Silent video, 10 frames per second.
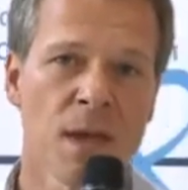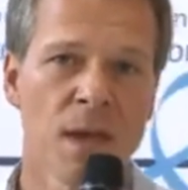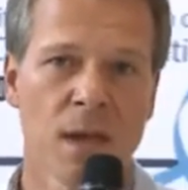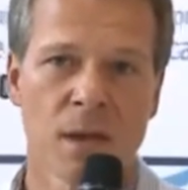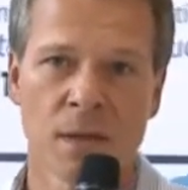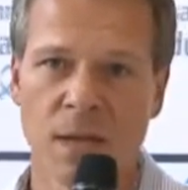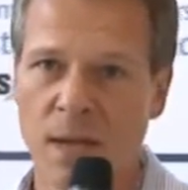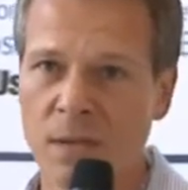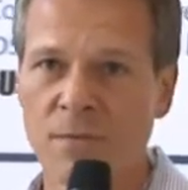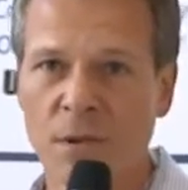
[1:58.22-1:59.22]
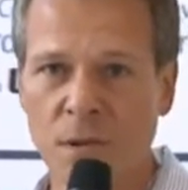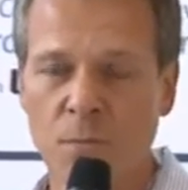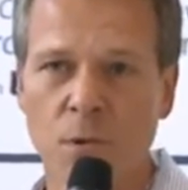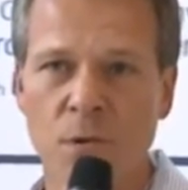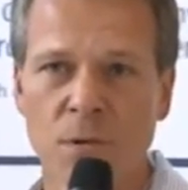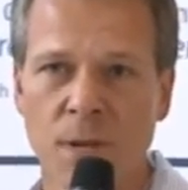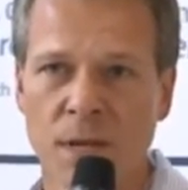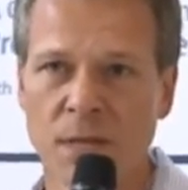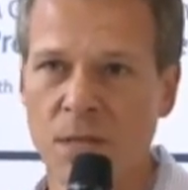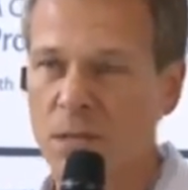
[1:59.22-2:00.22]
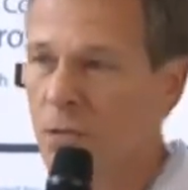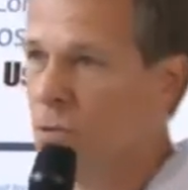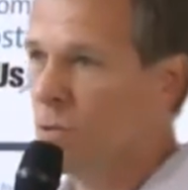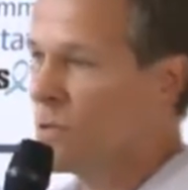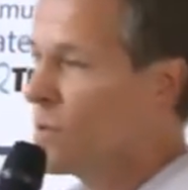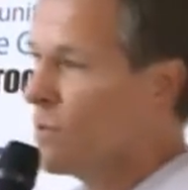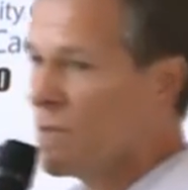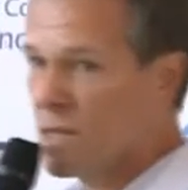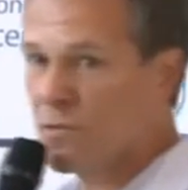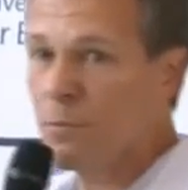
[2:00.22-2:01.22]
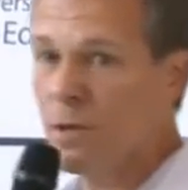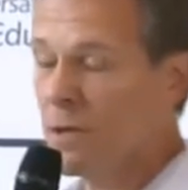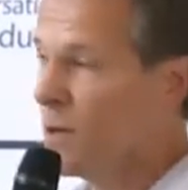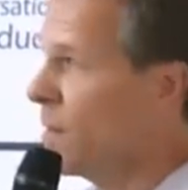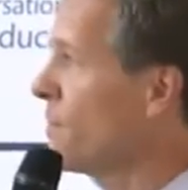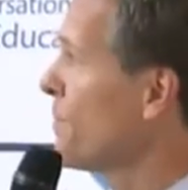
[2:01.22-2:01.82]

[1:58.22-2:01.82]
and again, very important to pay attention to it. So thanks for being here.